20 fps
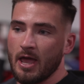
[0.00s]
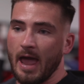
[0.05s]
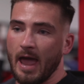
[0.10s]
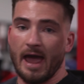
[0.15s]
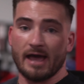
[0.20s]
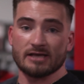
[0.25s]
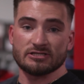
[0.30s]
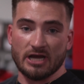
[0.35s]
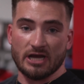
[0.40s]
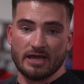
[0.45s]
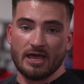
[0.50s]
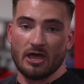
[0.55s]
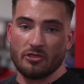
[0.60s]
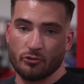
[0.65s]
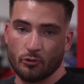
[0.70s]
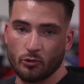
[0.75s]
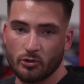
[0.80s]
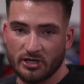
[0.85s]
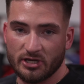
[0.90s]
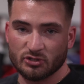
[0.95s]
as I get
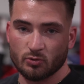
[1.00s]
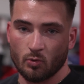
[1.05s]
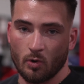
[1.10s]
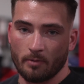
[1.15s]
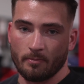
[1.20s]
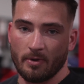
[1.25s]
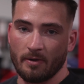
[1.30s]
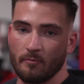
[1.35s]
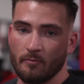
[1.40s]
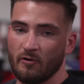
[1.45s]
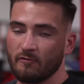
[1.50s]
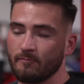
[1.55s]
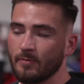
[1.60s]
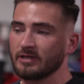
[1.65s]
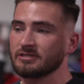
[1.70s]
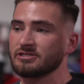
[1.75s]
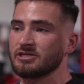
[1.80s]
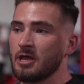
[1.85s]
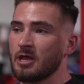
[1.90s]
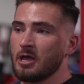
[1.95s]
through these warm-up
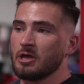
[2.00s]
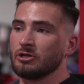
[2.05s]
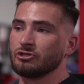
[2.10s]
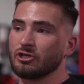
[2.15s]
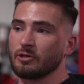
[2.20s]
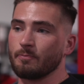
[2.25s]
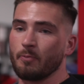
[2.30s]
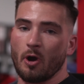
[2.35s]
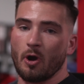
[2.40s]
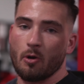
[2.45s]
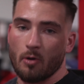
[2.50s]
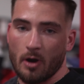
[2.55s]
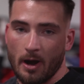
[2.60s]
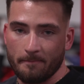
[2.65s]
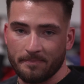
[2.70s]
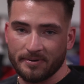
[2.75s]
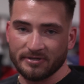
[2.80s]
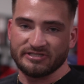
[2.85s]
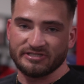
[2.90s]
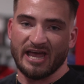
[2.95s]
movements to the point where I'm
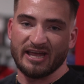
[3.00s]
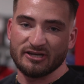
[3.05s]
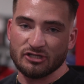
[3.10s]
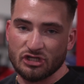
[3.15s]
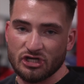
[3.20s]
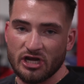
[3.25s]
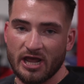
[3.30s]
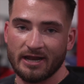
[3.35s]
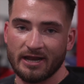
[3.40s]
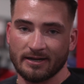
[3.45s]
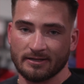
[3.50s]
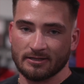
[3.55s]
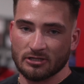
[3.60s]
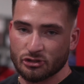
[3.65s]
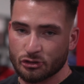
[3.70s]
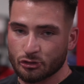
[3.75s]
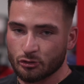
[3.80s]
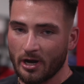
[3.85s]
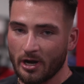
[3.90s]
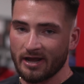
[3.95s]
potentiating the
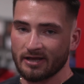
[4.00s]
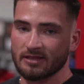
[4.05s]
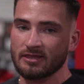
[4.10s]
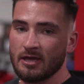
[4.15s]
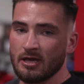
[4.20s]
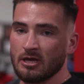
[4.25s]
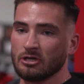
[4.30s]
strength